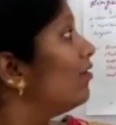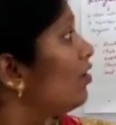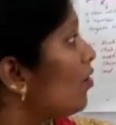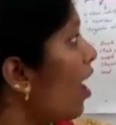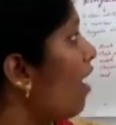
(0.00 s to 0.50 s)

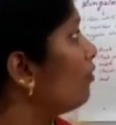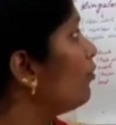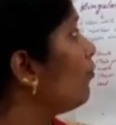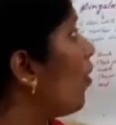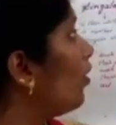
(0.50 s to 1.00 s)
You have
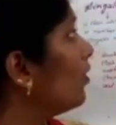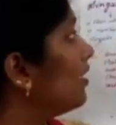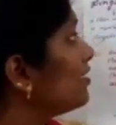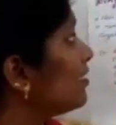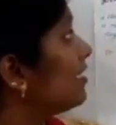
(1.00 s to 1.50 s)
to follow
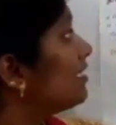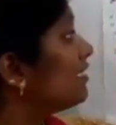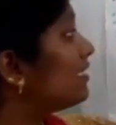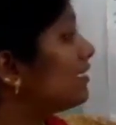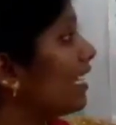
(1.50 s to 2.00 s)
this
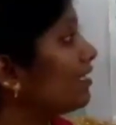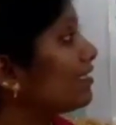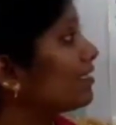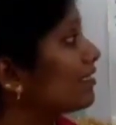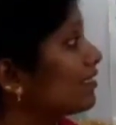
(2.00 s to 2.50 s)

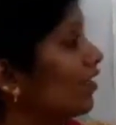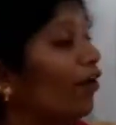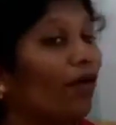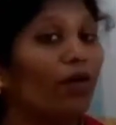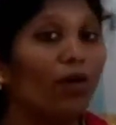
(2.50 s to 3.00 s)
6
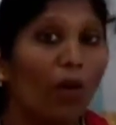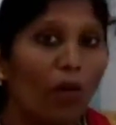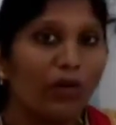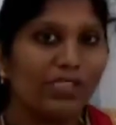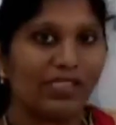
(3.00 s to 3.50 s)

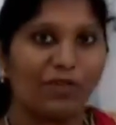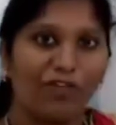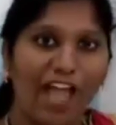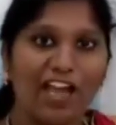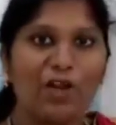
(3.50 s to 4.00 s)
rules
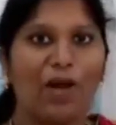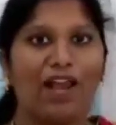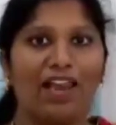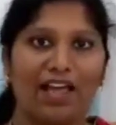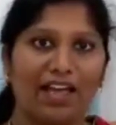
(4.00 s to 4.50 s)
when you
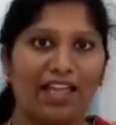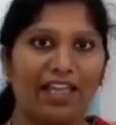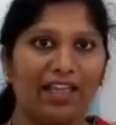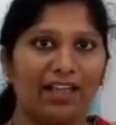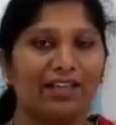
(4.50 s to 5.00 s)
are
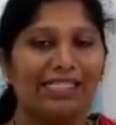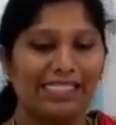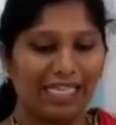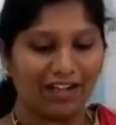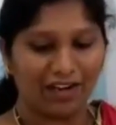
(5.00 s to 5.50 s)
learning
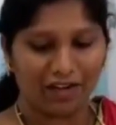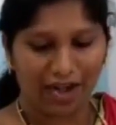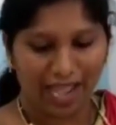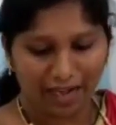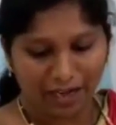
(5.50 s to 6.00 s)
singular
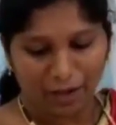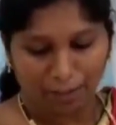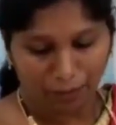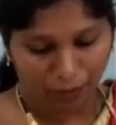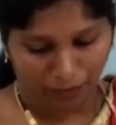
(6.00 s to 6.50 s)
and
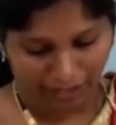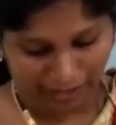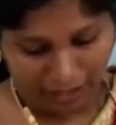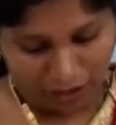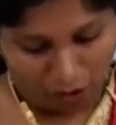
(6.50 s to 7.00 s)

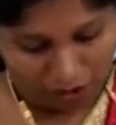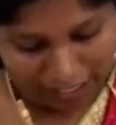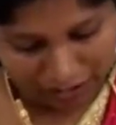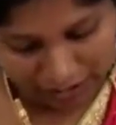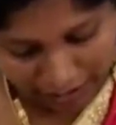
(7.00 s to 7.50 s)
plural.
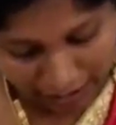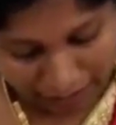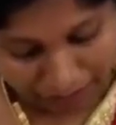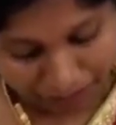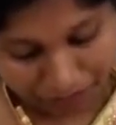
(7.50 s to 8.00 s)
Okay, children.
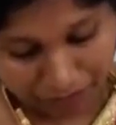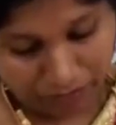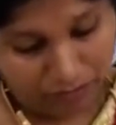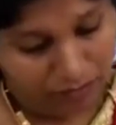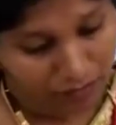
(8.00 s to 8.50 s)

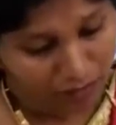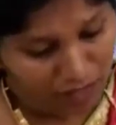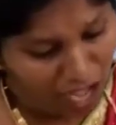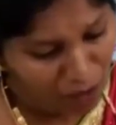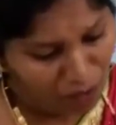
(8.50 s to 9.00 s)

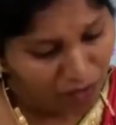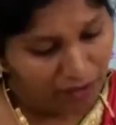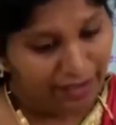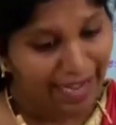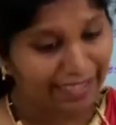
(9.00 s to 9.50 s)
Now,
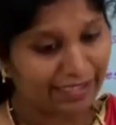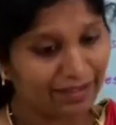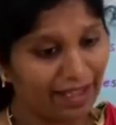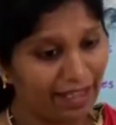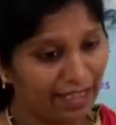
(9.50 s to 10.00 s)
next
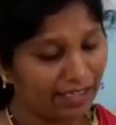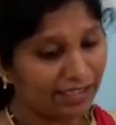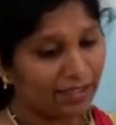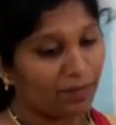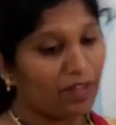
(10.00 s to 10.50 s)
thing
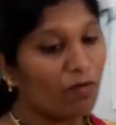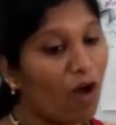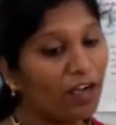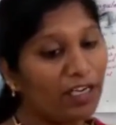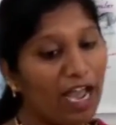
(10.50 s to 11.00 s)
is,
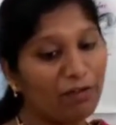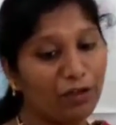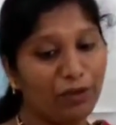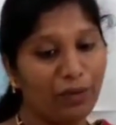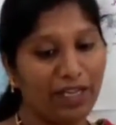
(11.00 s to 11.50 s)
what you have
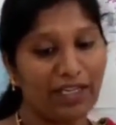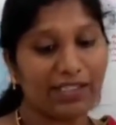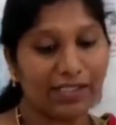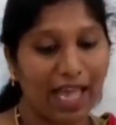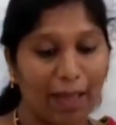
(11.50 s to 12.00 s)
to do
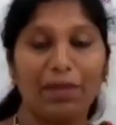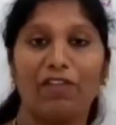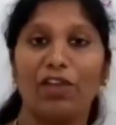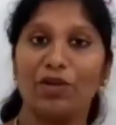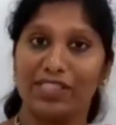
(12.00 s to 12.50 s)
is, I am
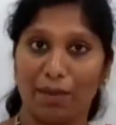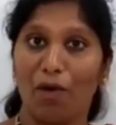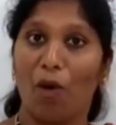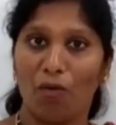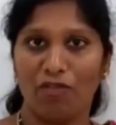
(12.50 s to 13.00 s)
giving you
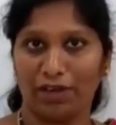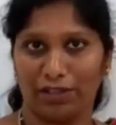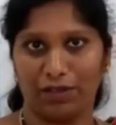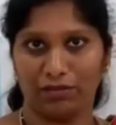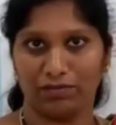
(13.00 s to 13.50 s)
some
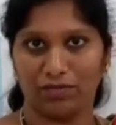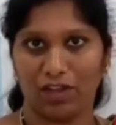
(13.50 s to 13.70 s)
homework to you.